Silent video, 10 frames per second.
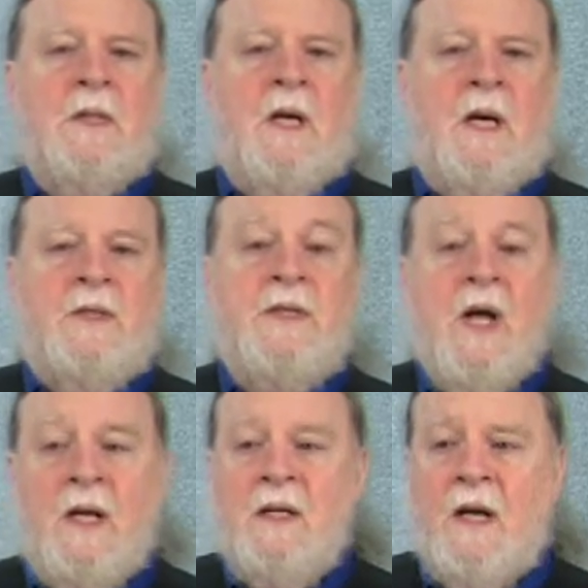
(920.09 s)
uh,
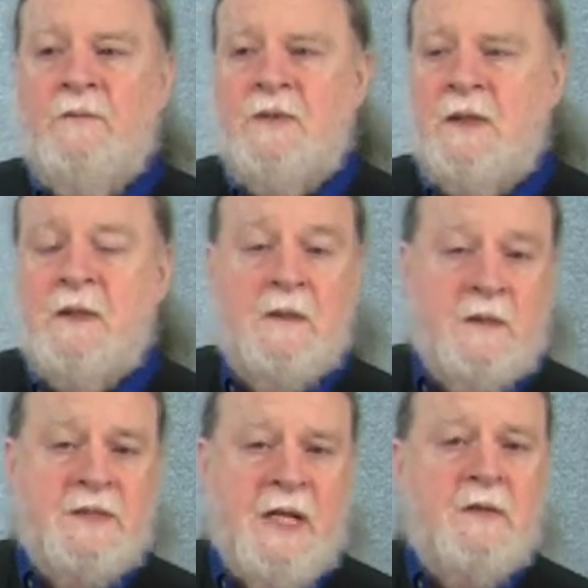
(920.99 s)
none of the,
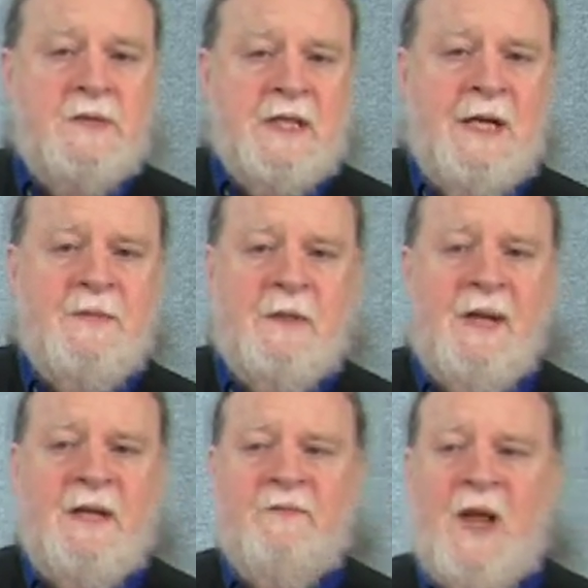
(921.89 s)
the, settlers that came in the
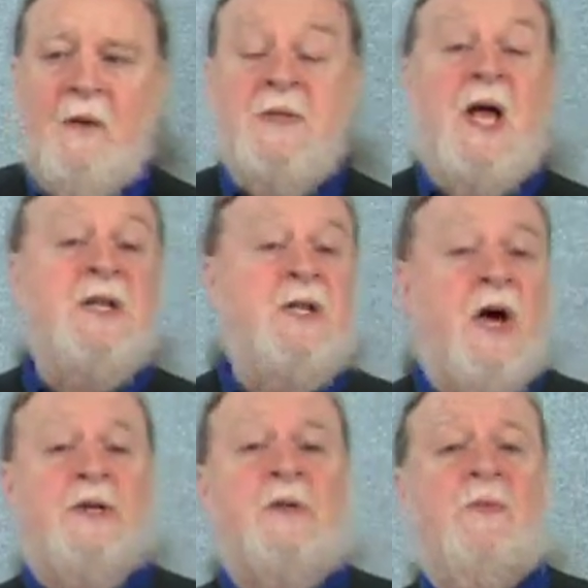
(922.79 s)
Mayflower, that
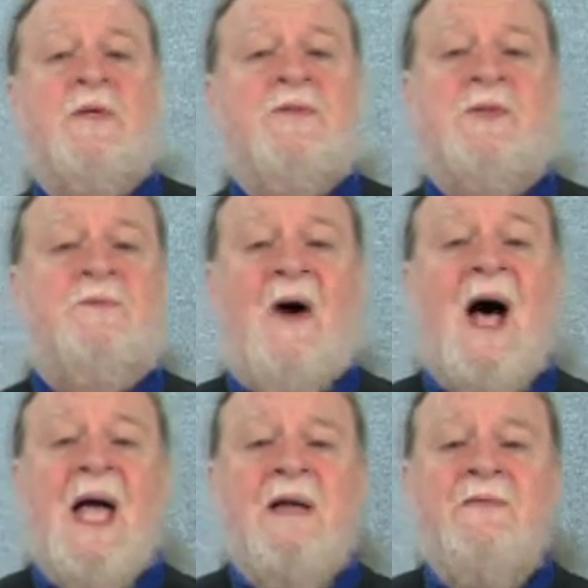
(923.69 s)
none of them would have
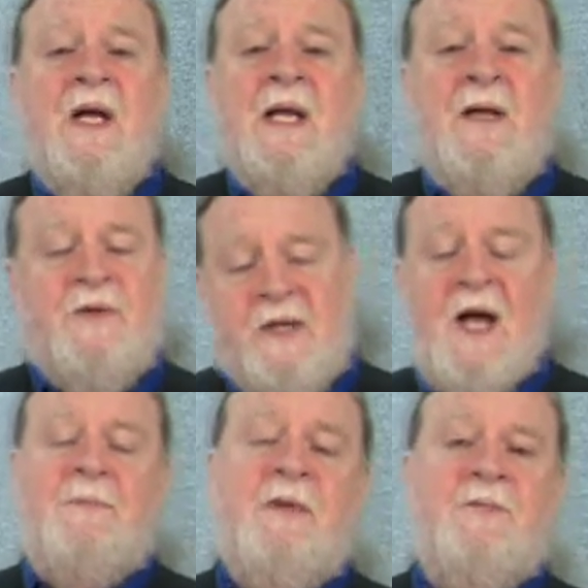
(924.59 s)
survived if it had
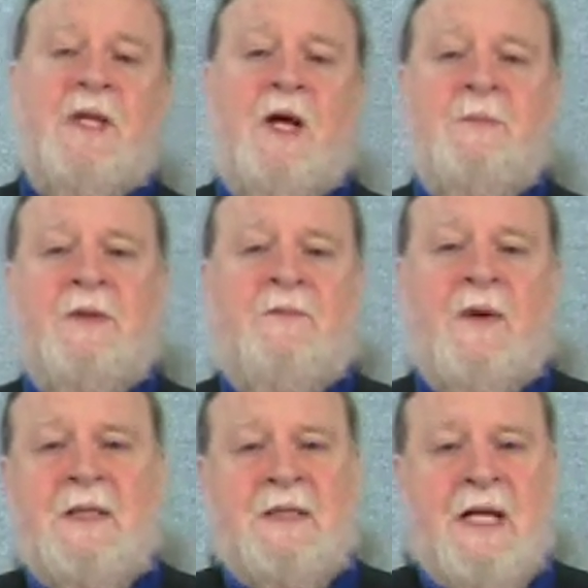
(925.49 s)
not been for the help of the
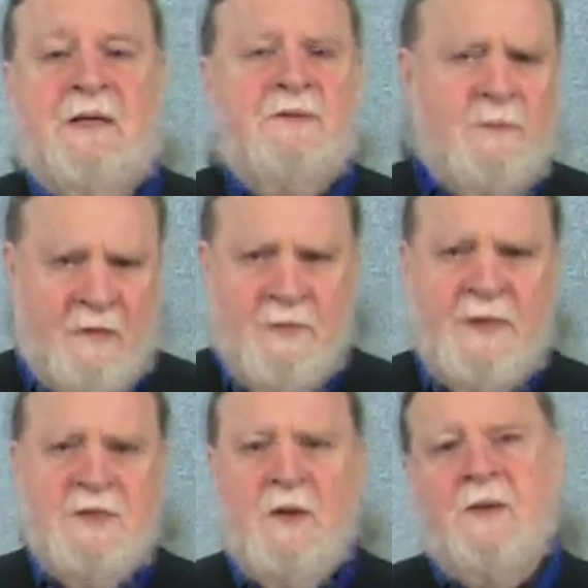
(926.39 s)
friendly natives. You remember
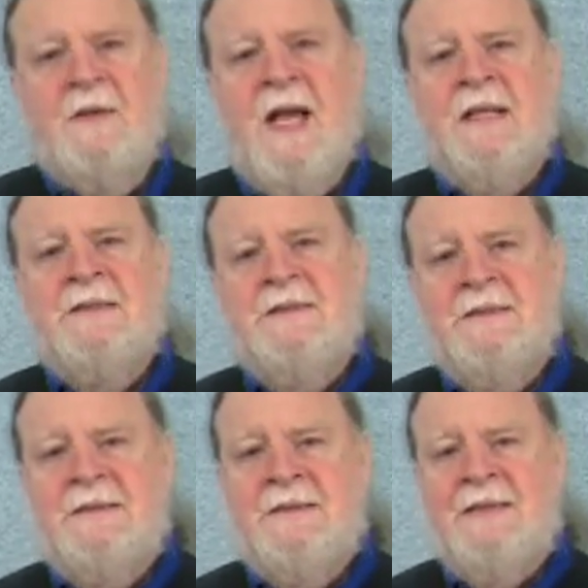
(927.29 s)
being taught that?
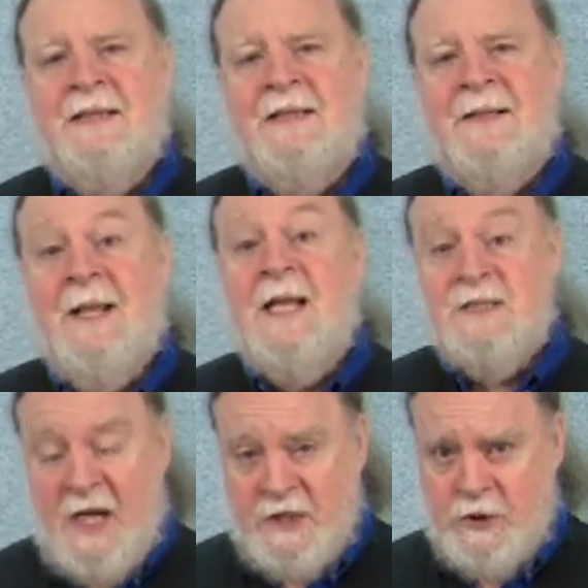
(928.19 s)

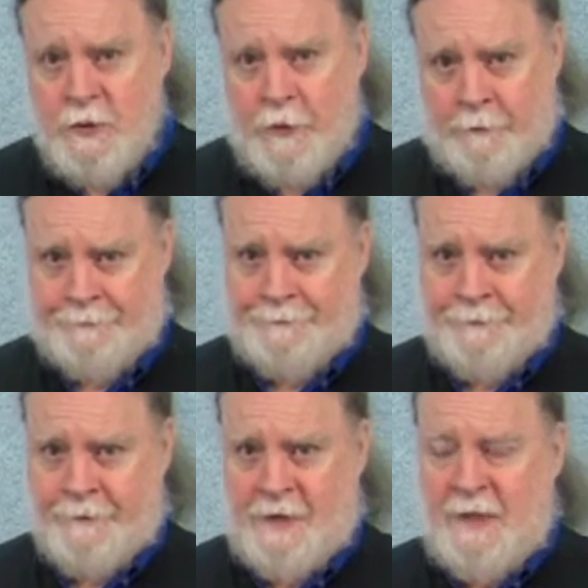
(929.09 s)
It's not true.
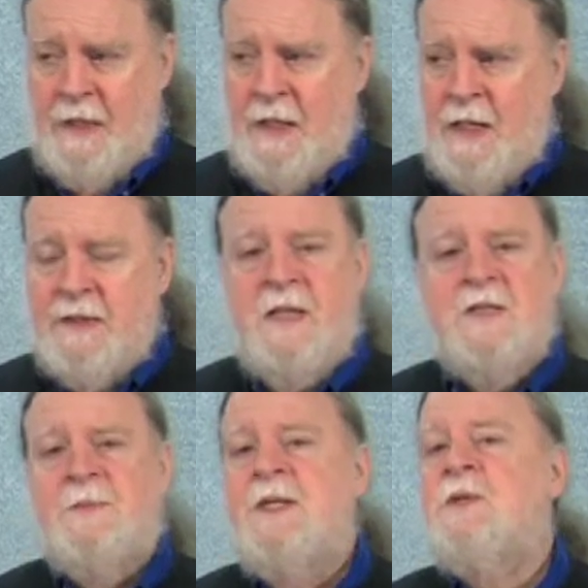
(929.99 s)
They didn't
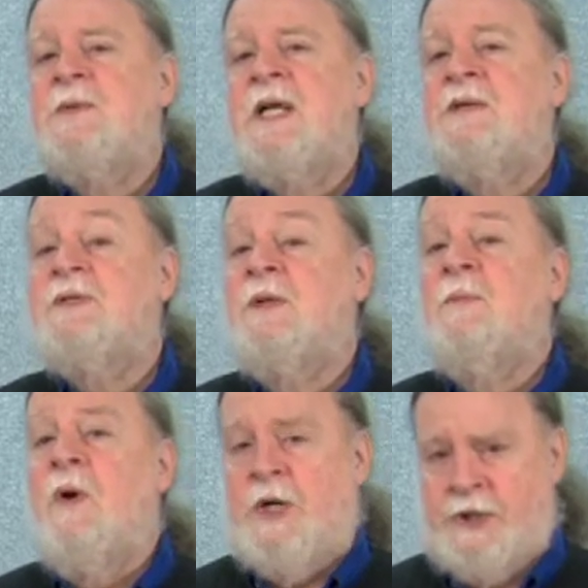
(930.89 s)
speak to a native till
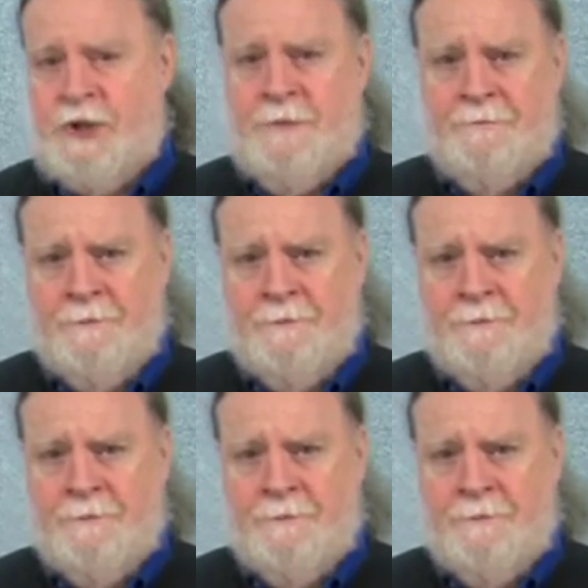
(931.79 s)
March.